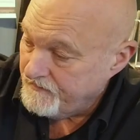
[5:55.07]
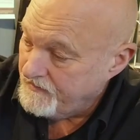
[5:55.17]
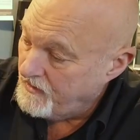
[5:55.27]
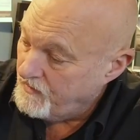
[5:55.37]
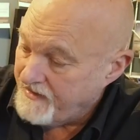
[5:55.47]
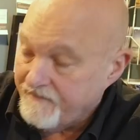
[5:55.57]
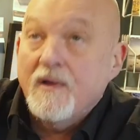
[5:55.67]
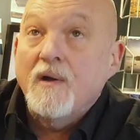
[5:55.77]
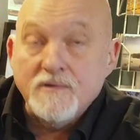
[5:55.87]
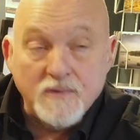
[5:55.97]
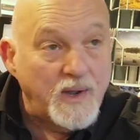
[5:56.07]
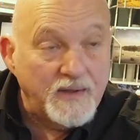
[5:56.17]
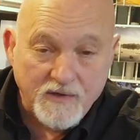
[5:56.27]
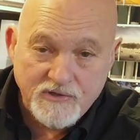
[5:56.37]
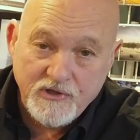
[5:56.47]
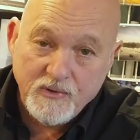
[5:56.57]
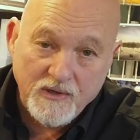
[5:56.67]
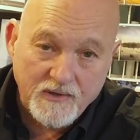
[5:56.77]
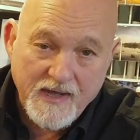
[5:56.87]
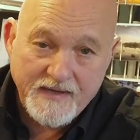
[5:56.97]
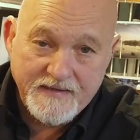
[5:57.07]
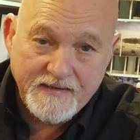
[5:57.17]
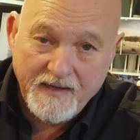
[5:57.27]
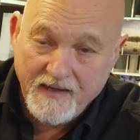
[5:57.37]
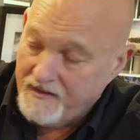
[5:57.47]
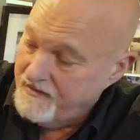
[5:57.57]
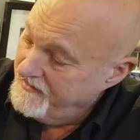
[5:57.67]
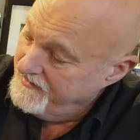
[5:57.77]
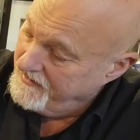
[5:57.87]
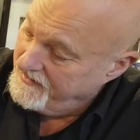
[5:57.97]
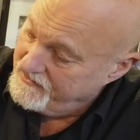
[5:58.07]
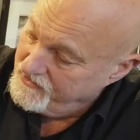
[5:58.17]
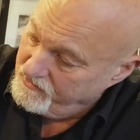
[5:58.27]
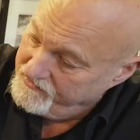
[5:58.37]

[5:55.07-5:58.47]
You know, whatever, we've got quite a lot of studio lights in here, no